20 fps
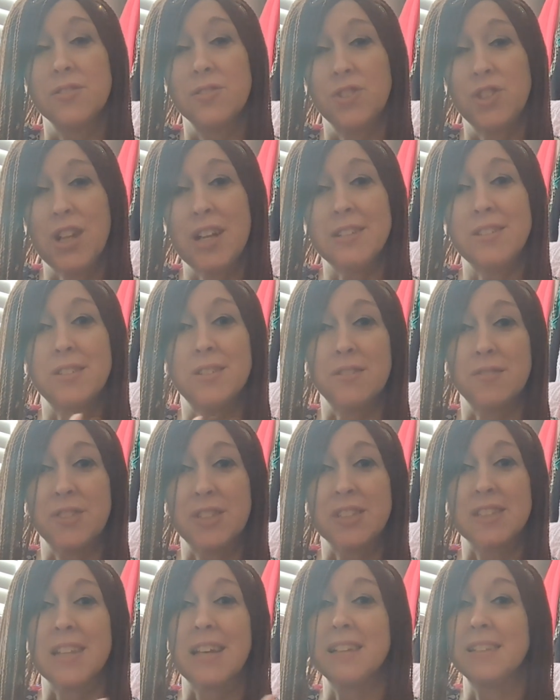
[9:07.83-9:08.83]
chances of
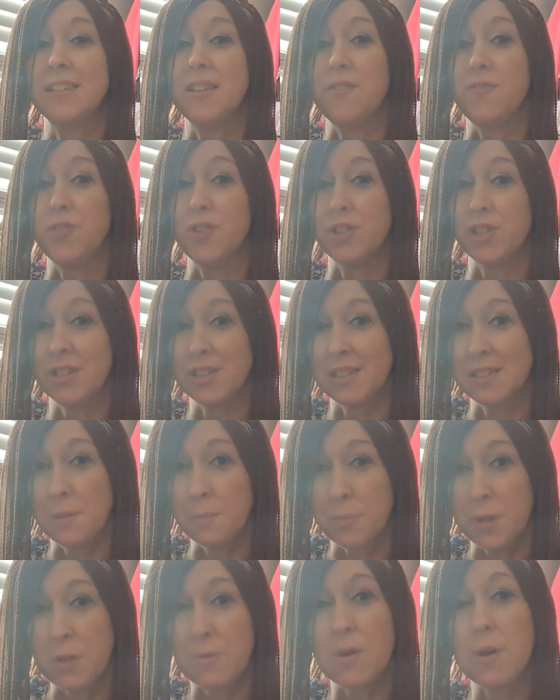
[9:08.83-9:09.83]
success if you're just
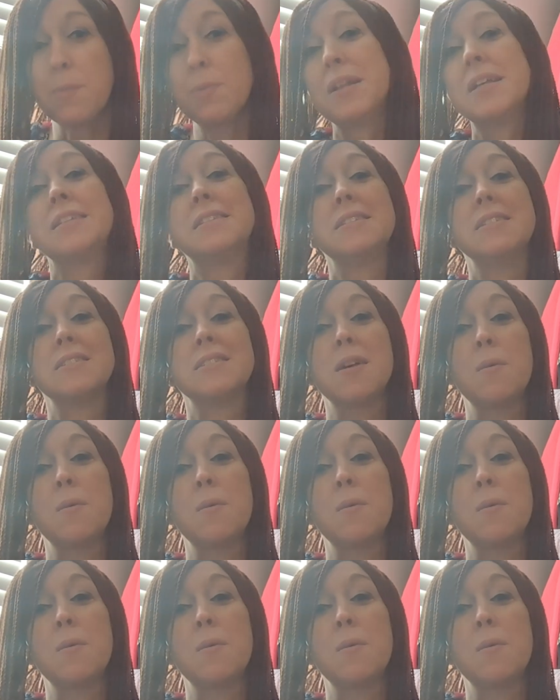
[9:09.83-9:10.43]
simply replacing